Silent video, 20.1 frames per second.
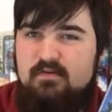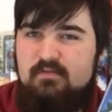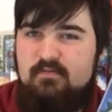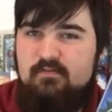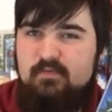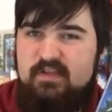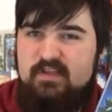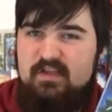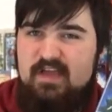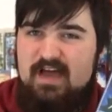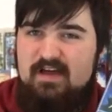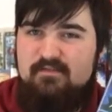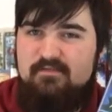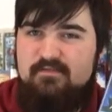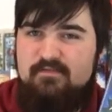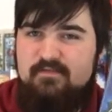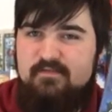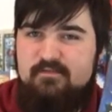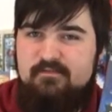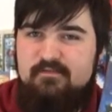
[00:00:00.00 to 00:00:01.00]
when you
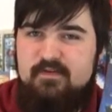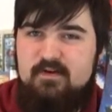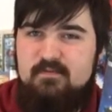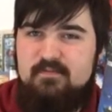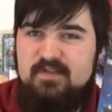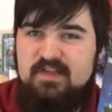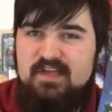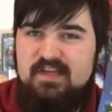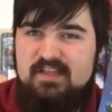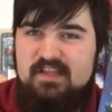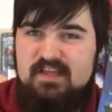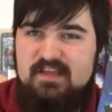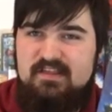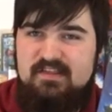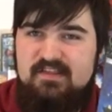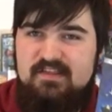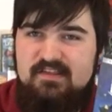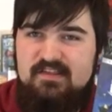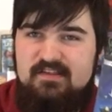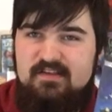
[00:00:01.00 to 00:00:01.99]
have films like
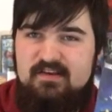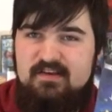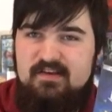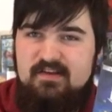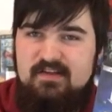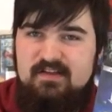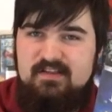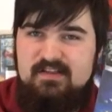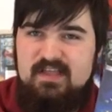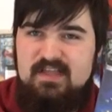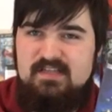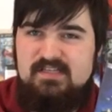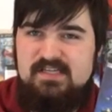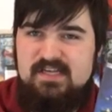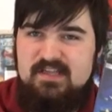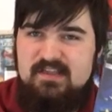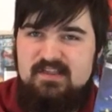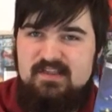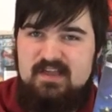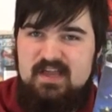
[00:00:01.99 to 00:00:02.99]
this, they
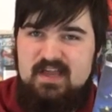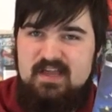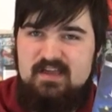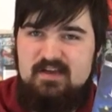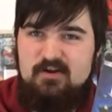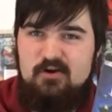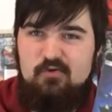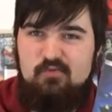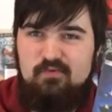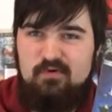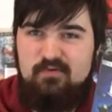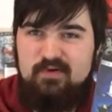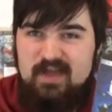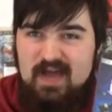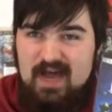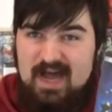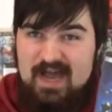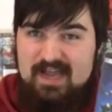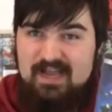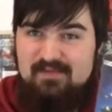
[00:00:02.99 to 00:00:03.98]
just like are really
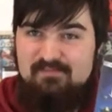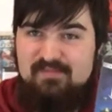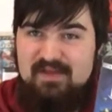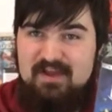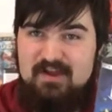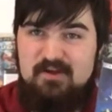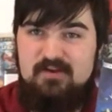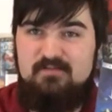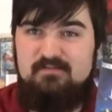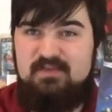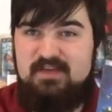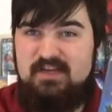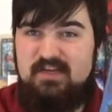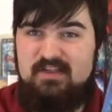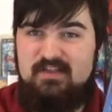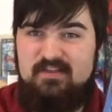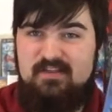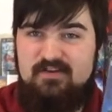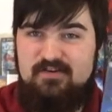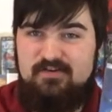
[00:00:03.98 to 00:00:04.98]
high compared
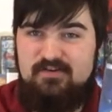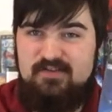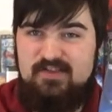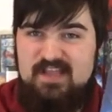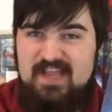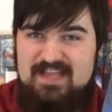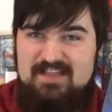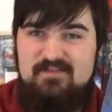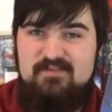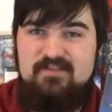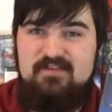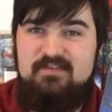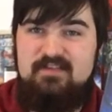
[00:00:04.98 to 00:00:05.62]
because of their standards.